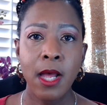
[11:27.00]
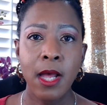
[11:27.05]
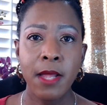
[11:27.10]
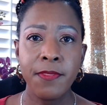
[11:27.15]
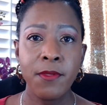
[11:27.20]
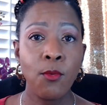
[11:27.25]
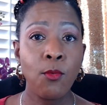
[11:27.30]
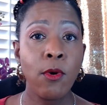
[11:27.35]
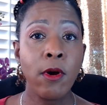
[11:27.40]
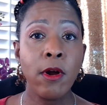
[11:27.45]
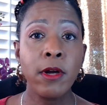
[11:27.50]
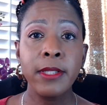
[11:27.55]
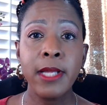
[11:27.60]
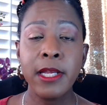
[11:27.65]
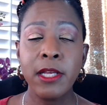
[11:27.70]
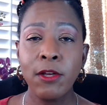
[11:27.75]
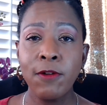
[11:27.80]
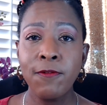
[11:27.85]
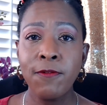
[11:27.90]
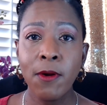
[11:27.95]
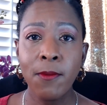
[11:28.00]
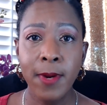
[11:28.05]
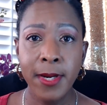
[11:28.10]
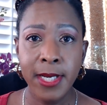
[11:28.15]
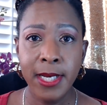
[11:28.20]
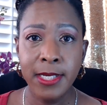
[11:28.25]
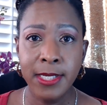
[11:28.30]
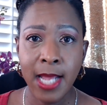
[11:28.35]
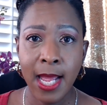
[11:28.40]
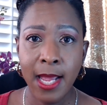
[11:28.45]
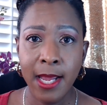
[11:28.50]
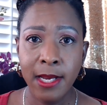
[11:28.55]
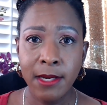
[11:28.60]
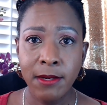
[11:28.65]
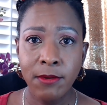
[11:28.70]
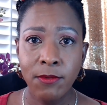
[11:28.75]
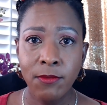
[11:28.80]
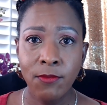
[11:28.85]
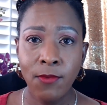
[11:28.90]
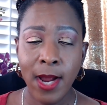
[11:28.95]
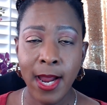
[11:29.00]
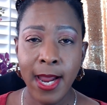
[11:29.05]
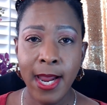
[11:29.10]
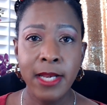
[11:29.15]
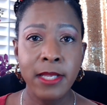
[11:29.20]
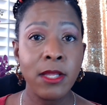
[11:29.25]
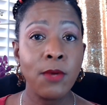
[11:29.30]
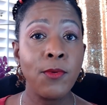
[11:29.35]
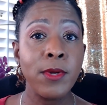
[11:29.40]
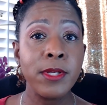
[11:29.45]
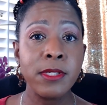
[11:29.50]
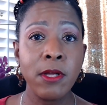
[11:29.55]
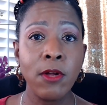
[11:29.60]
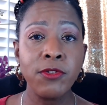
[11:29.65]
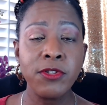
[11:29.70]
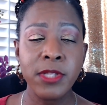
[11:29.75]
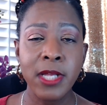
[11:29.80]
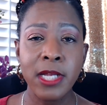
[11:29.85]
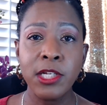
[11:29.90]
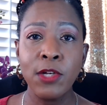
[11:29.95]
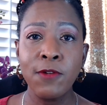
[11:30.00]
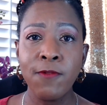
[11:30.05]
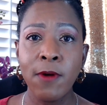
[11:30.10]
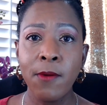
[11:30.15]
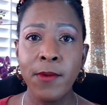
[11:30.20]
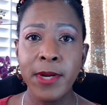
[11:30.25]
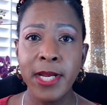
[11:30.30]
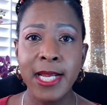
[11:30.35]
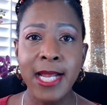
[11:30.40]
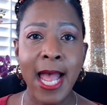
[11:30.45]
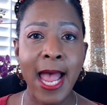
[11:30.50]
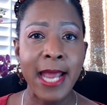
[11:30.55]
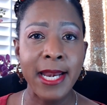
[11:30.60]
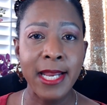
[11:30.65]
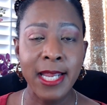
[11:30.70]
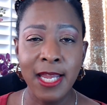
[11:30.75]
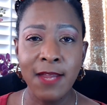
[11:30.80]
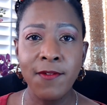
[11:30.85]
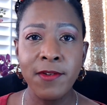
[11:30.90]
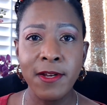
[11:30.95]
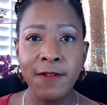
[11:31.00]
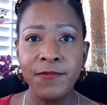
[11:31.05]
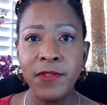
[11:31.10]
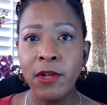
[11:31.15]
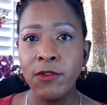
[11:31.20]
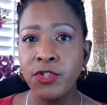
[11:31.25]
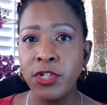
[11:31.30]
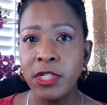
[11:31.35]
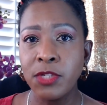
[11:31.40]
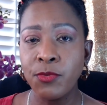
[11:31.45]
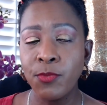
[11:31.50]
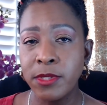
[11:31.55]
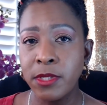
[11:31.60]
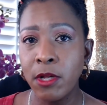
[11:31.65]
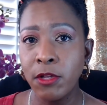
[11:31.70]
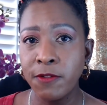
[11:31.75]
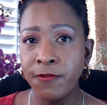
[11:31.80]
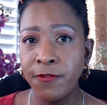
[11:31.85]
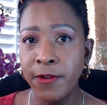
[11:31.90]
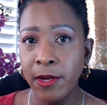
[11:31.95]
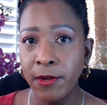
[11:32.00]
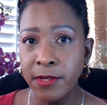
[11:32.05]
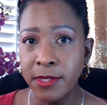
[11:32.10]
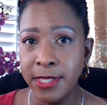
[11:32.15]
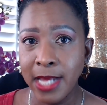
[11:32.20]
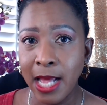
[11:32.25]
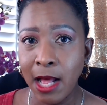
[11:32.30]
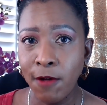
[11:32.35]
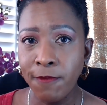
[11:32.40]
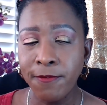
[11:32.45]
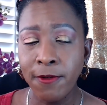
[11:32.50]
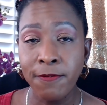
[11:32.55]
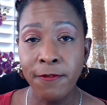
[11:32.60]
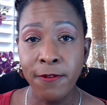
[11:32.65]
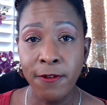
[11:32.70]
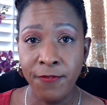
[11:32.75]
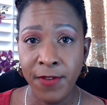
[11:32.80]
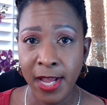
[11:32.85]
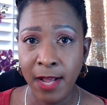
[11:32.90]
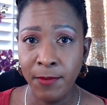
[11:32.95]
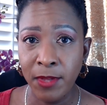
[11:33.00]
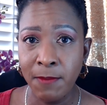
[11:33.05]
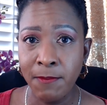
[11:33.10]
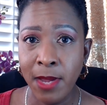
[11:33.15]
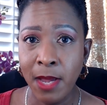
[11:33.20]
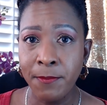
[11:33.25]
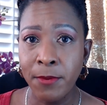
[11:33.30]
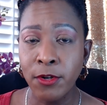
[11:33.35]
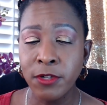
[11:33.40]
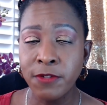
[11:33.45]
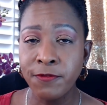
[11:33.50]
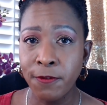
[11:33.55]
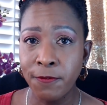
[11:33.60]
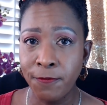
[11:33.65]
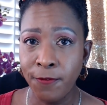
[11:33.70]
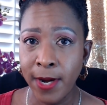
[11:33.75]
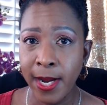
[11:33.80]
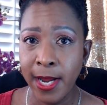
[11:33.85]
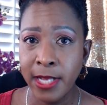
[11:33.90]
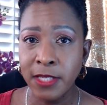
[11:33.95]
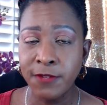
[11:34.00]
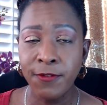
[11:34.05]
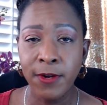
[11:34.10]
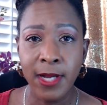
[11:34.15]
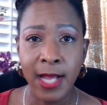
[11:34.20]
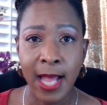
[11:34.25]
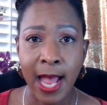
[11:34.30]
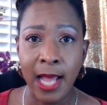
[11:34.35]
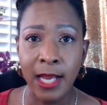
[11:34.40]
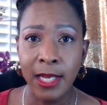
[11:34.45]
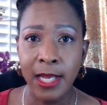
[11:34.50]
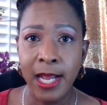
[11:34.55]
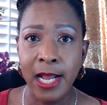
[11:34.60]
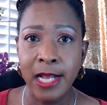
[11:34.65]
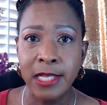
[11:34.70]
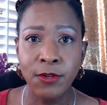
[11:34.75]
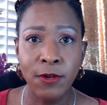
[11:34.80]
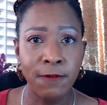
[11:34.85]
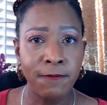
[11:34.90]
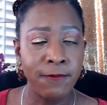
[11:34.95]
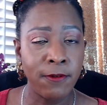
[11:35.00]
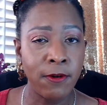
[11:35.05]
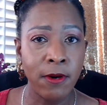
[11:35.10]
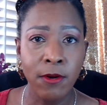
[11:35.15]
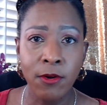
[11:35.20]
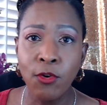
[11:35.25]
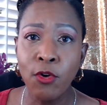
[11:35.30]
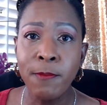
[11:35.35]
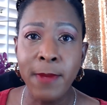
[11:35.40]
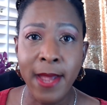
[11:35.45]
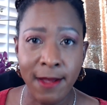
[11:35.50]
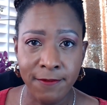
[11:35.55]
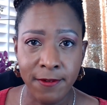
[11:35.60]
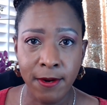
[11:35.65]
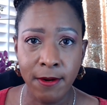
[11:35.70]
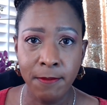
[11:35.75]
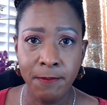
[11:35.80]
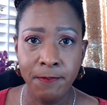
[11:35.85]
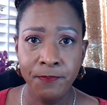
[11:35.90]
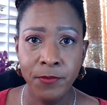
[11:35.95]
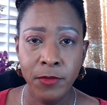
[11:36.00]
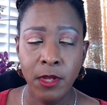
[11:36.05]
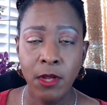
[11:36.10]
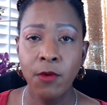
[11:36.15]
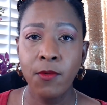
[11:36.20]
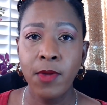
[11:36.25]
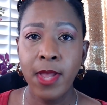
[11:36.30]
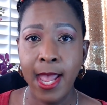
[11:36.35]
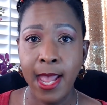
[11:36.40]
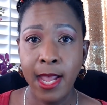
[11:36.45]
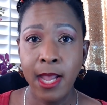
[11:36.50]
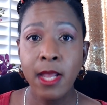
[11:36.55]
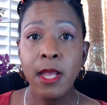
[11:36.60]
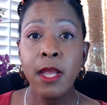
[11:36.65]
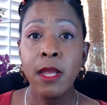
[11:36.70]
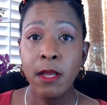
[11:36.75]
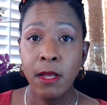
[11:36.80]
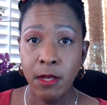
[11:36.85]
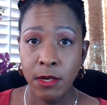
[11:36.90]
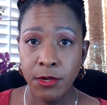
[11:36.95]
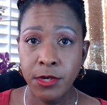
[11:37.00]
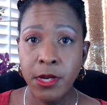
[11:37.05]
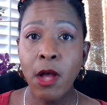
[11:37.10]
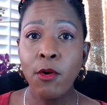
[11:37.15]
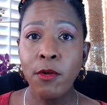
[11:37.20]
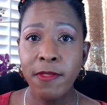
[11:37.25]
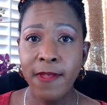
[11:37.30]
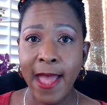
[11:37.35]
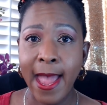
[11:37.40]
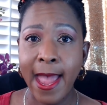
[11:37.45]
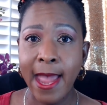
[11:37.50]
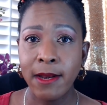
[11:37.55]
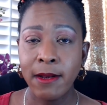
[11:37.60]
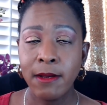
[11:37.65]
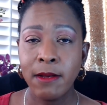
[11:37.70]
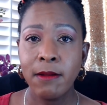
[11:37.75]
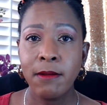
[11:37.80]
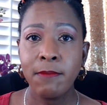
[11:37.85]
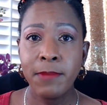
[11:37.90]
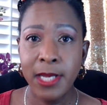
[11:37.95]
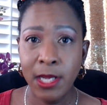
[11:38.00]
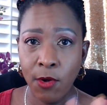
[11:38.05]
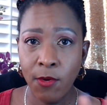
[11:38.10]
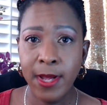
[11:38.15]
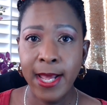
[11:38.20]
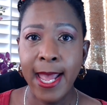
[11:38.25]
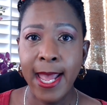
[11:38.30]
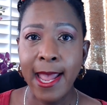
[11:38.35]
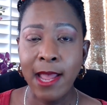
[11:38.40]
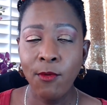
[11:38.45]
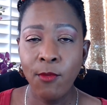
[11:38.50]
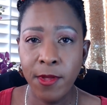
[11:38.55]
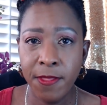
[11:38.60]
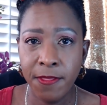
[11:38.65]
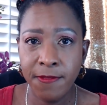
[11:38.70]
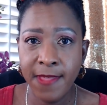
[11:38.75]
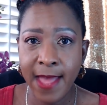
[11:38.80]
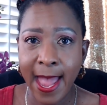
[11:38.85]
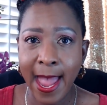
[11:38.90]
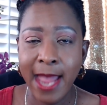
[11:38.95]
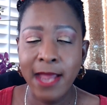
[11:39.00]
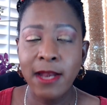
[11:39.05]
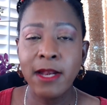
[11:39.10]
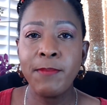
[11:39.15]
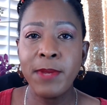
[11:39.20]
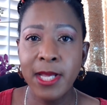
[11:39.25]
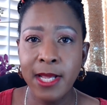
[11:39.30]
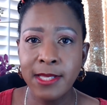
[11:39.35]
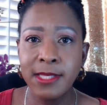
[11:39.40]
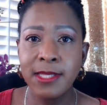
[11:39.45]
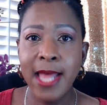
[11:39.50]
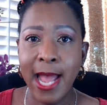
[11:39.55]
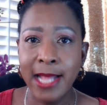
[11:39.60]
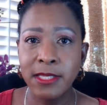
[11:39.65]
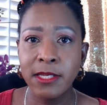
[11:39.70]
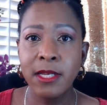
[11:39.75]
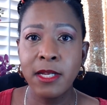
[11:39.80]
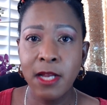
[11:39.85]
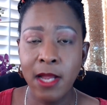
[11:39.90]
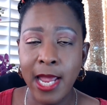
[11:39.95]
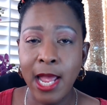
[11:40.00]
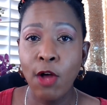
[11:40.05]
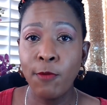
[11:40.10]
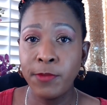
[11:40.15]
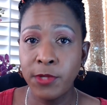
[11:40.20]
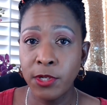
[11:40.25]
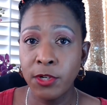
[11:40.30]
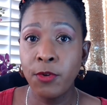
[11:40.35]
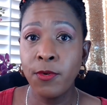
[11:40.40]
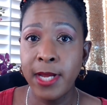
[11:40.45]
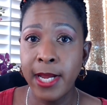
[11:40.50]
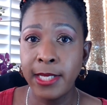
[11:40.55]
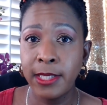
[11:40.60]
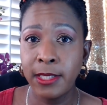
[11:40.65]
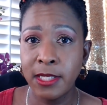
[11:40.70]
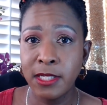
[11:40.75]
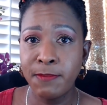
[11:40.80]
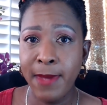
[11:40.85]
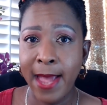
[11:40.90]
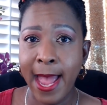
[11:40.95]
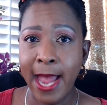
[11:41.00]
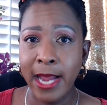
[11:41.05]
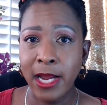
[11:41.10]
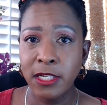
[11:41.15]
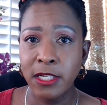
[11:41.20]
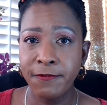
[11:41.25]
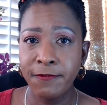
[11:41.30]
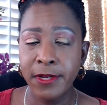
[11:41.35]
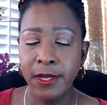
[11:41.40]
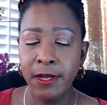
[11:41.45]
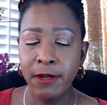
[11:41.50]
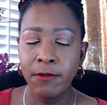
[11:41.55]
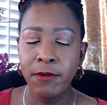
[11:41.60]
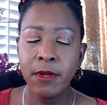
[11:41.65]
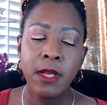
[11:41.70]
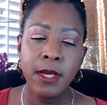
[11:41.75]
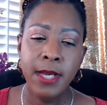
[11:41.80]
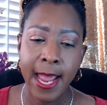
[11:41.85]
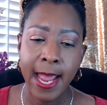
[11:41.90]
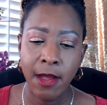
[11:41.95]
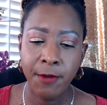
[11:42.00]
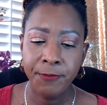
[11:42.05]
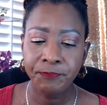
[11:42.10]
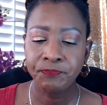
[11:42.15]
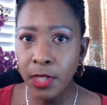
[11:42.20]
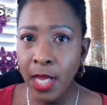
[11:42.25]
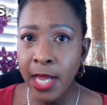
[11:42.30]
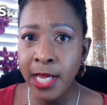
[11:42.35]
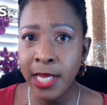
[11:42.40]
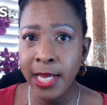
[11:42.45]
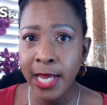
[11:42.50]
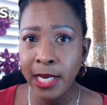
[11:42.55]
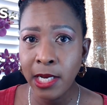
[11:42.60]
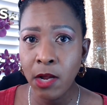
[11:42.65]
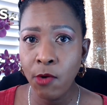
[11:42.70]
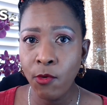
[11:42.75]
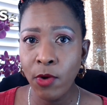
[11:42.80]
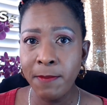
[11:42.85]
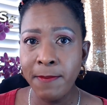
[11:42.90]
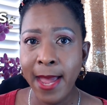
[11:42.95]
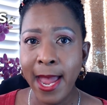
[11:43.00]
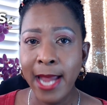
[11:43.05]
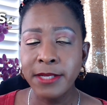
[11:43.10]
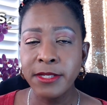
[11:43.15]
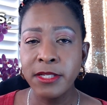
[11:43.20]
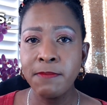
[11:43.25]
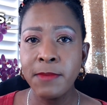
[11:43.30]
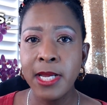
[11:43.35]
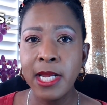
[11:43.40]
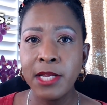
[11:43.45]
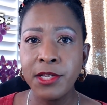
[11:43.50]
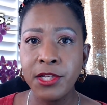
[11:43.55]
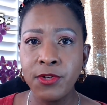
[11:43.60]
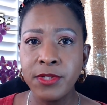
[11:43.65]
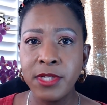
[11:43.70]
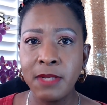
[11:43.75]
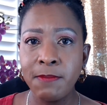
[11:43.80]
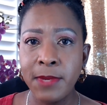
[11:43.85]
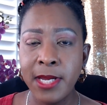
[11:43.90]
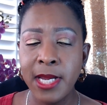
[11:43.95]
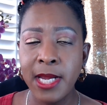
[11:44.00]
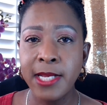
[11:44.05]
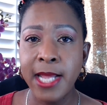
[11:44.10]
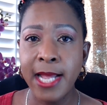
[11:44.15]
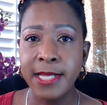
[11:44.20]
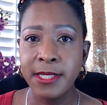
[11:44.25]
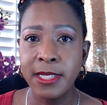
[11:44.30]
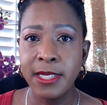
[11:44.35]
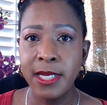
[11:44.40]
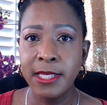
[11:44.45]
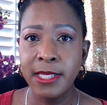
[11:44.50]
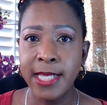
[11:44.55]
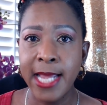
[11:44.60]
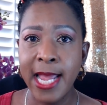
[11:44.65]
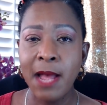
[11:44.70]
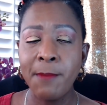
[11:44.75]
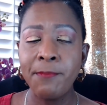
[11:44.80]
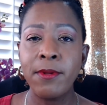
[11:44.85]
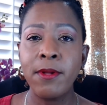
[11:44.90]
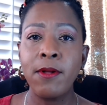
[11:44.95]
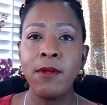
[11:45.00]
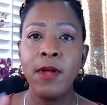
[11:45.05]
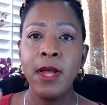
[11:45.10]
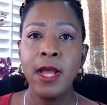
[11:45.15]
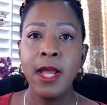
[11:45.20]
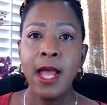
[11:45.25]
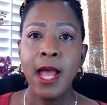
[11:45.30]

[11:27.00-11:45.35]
the work that you've already done, right? The results that you've already got, even if they're just results for yourself, for family members, for friends, for colleagues, or for whomever. Okay, know that. Be okay with that because that's going to help to create this package for you. Now, again, going back to me and using me as an example,